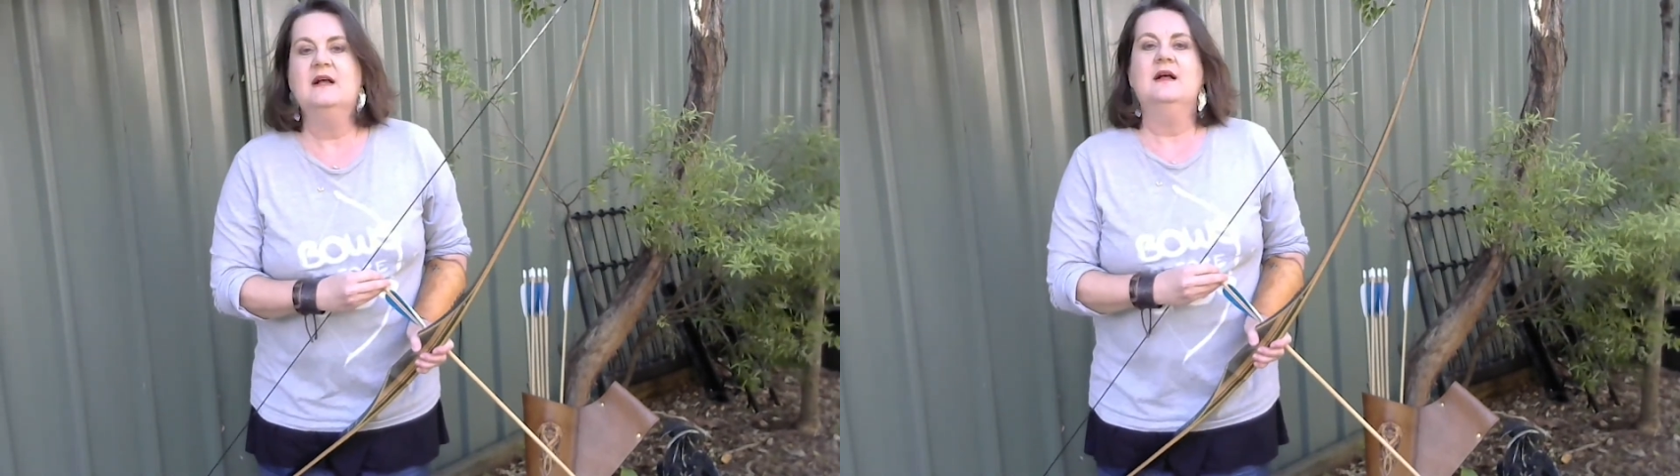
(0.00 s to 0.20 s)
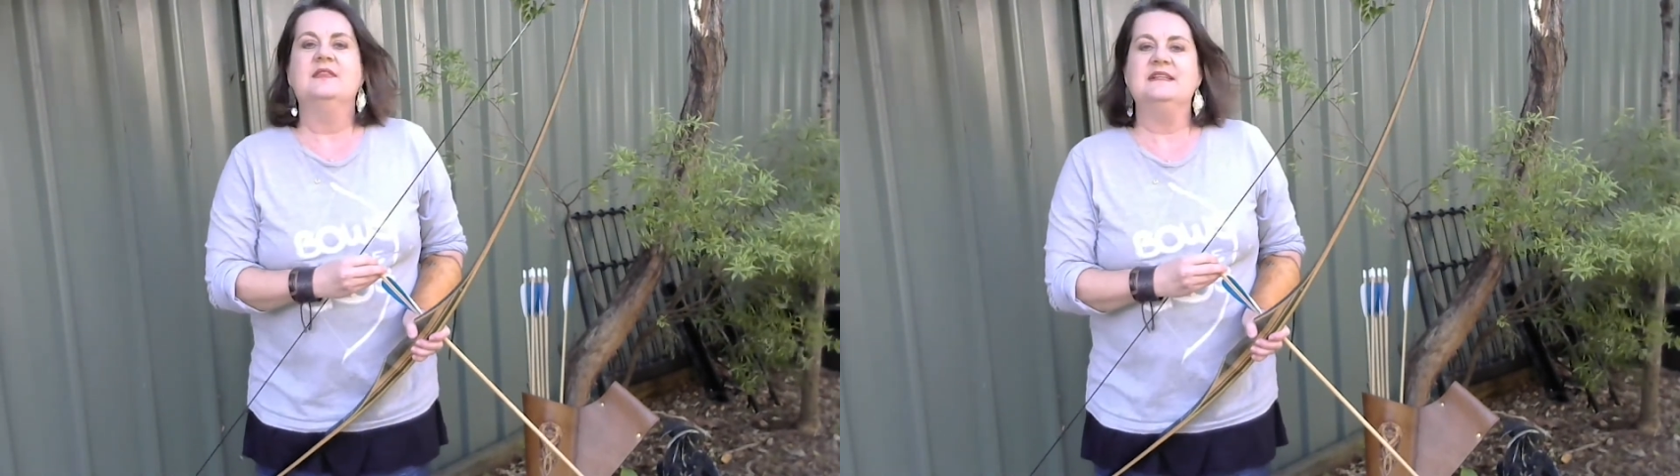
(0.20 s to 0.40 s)

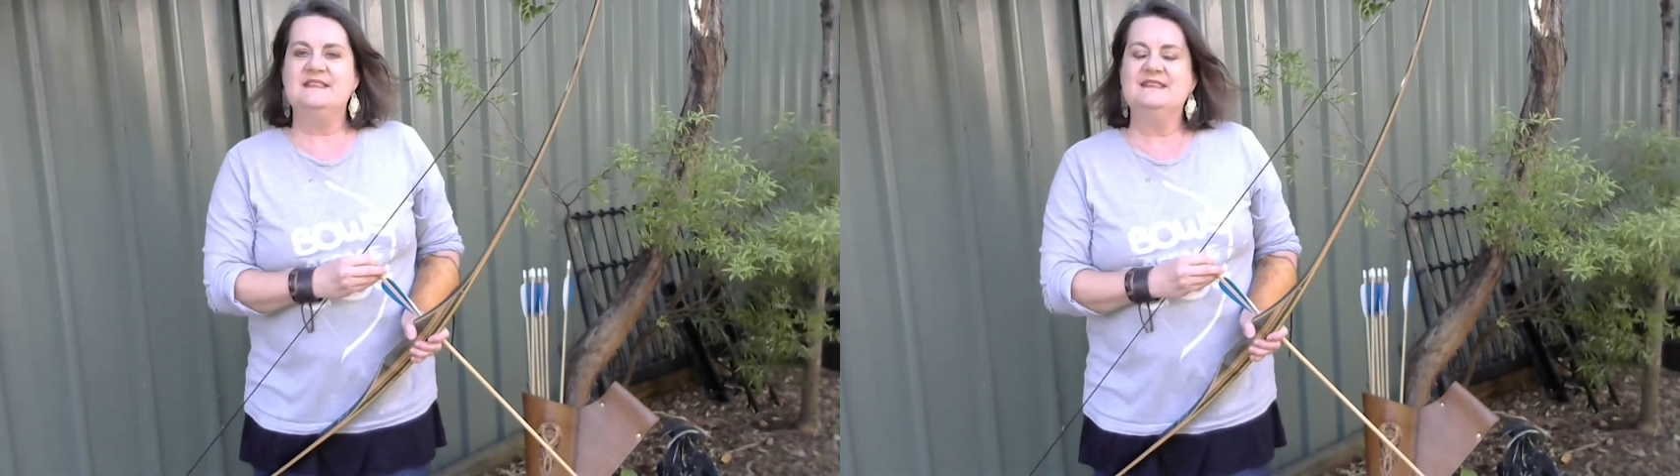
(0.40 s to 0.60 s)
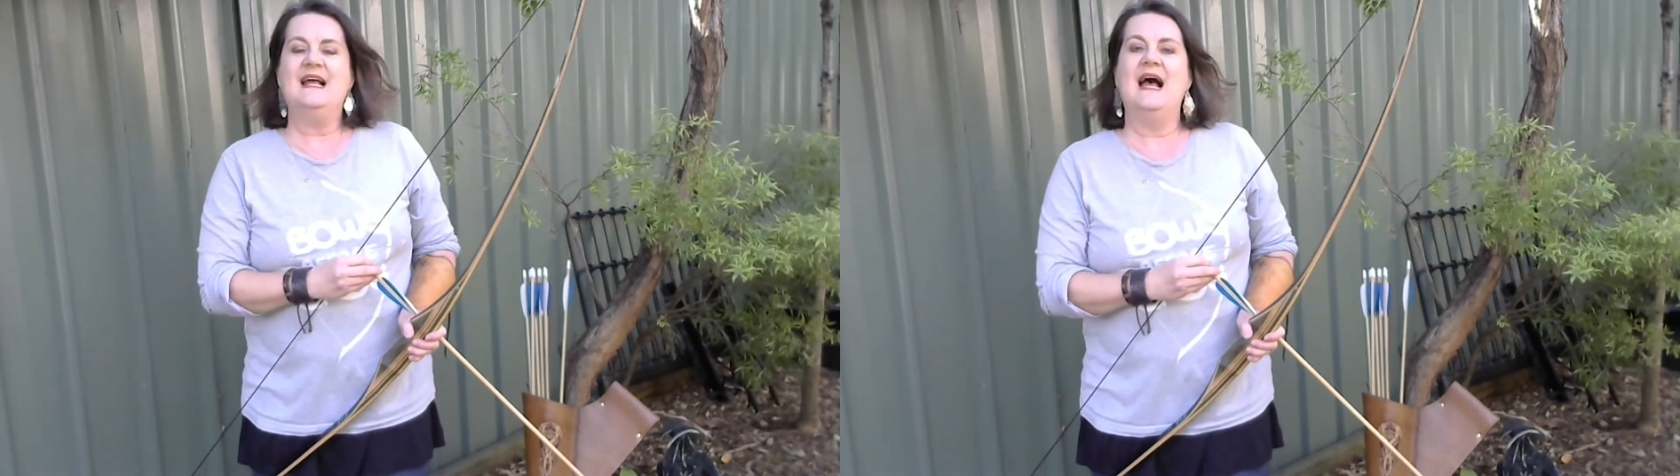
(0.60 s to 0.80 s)
This
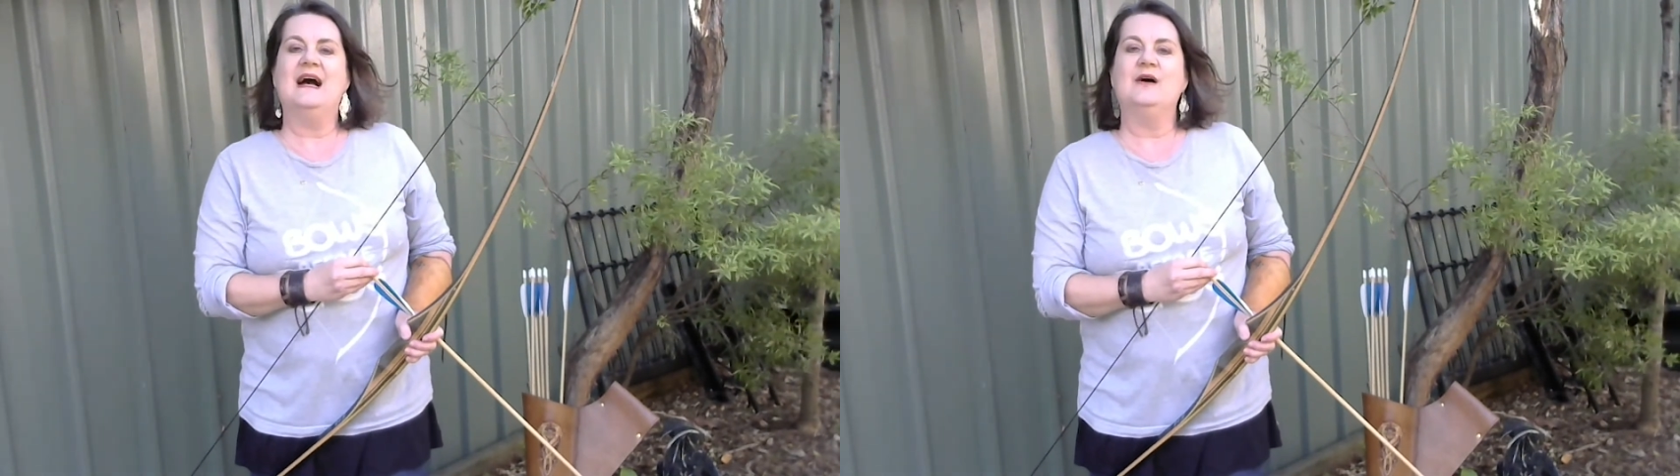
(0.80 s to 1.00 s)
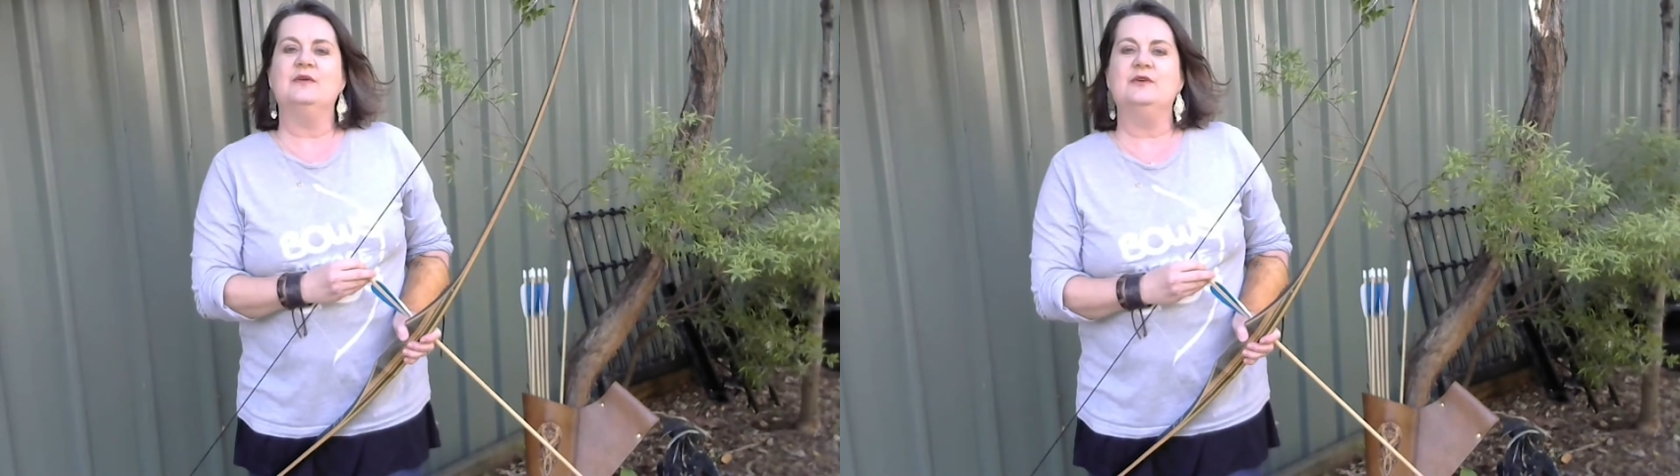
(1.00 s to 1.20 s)
is
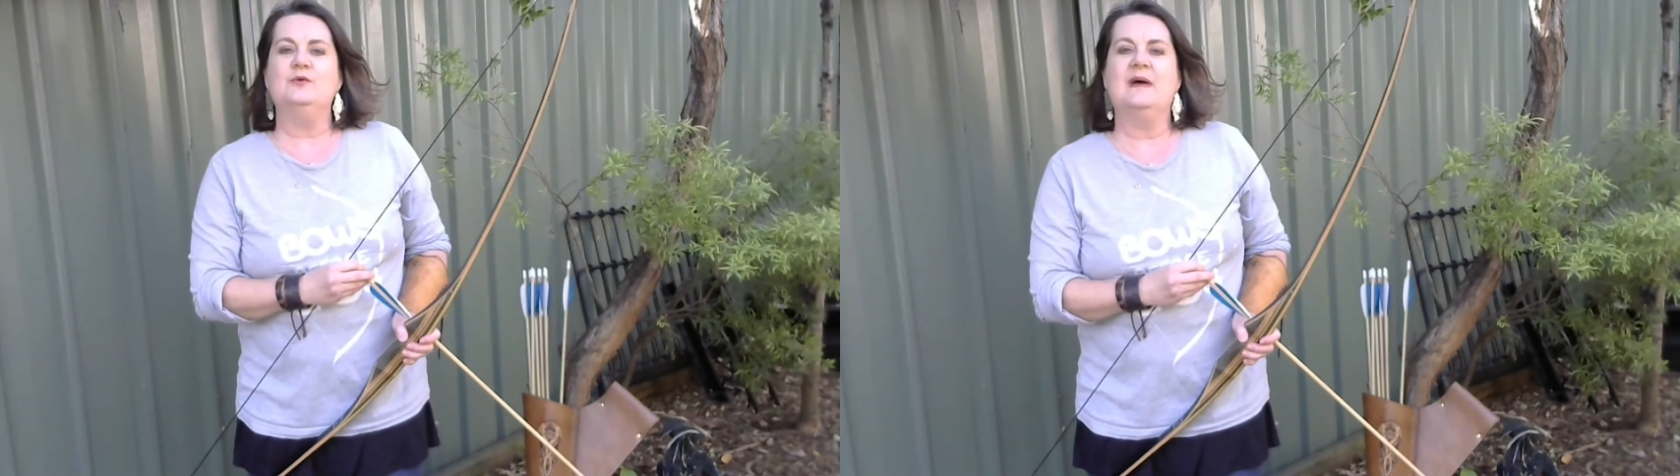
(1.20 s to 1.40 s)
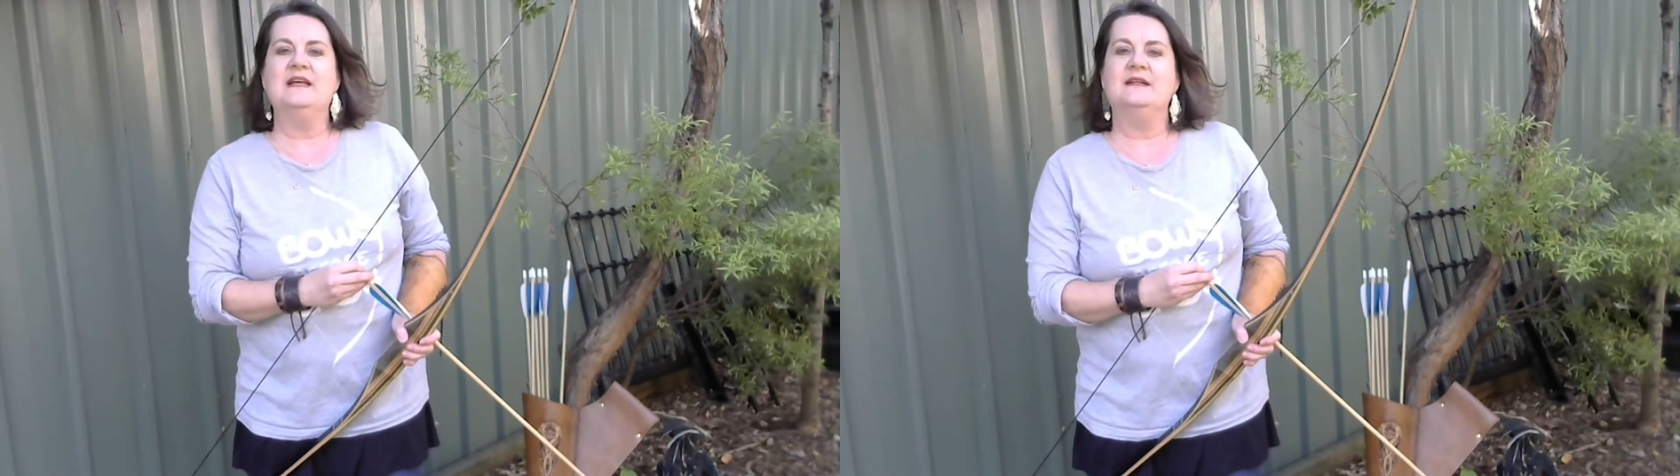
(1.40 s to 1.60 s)
how you
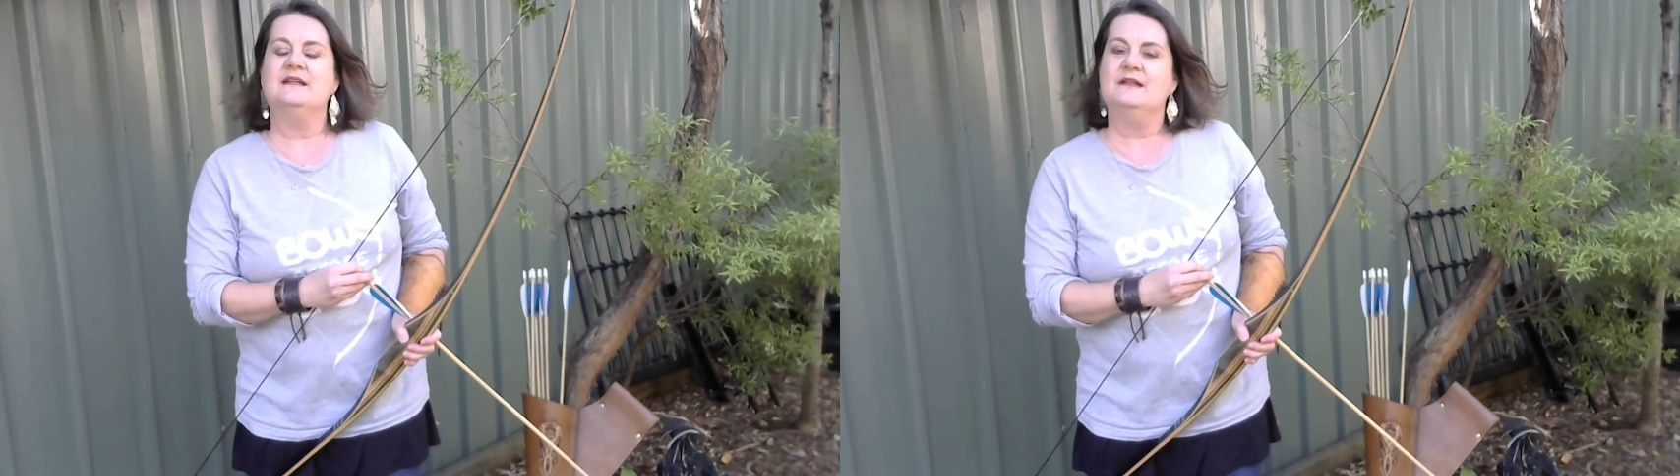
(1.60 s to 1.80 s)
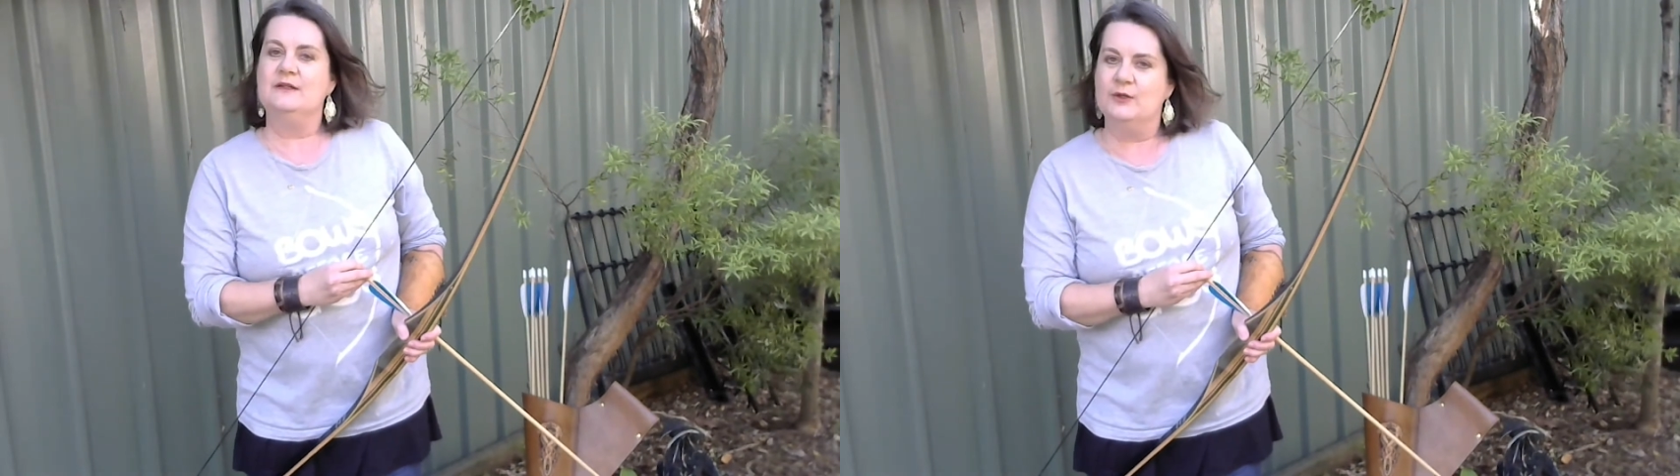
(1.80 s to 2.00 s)
make it
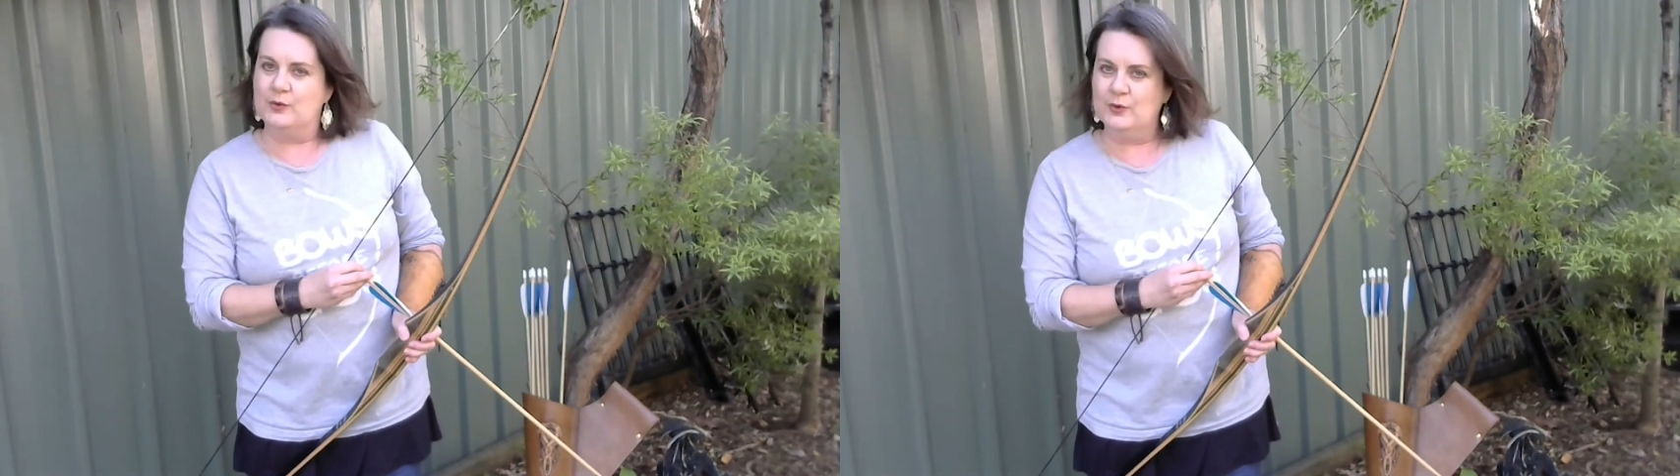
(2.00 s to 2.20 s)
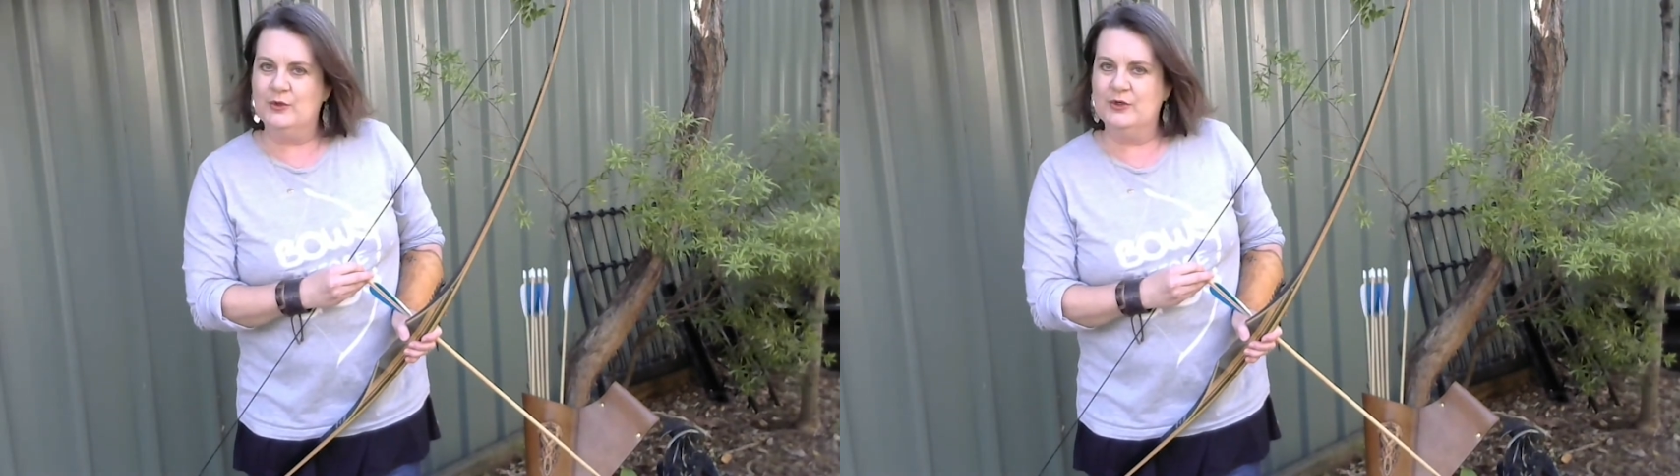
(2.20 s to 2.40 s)

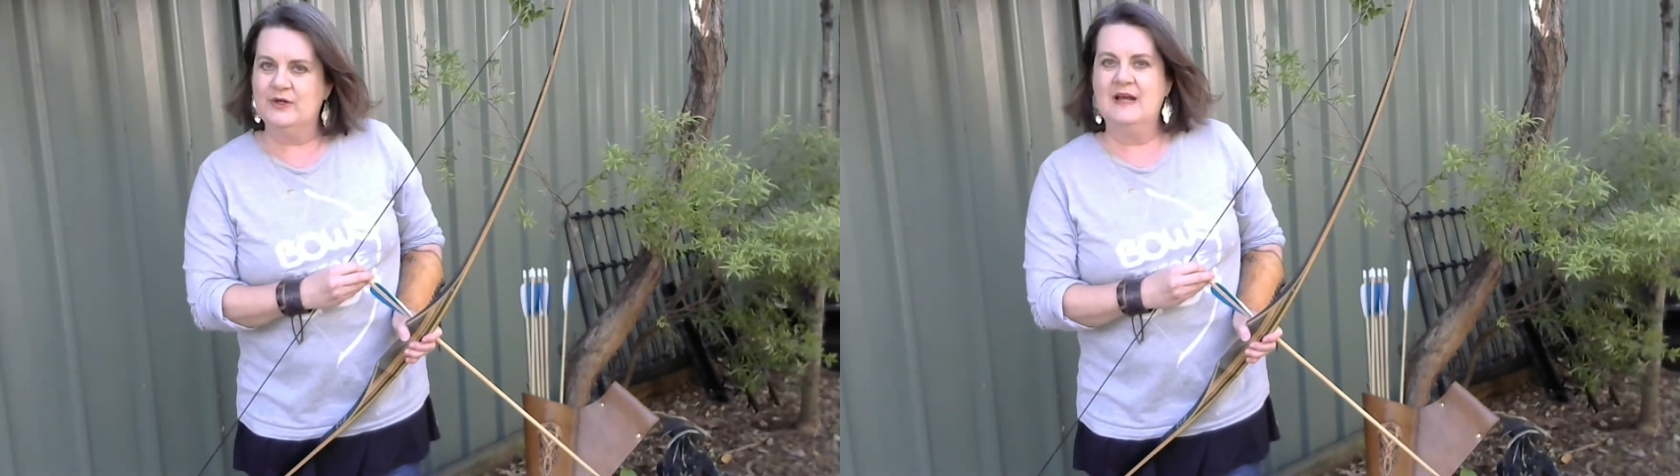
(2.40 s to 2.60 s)
look